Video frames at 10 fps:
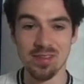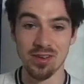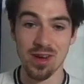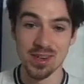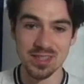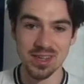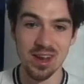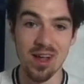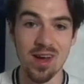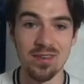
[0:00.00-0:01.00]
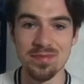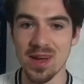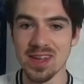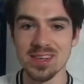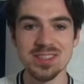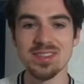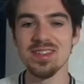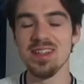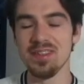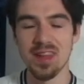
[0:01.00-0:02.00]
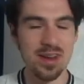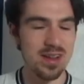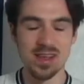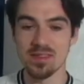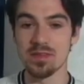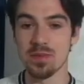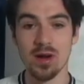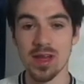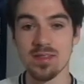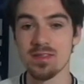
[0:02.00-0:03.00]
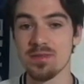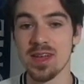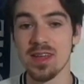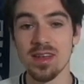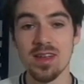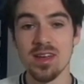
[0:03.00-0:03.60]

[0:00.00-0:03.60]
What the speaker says: Sorry, I shouldn't laugh, but none of this surprises me.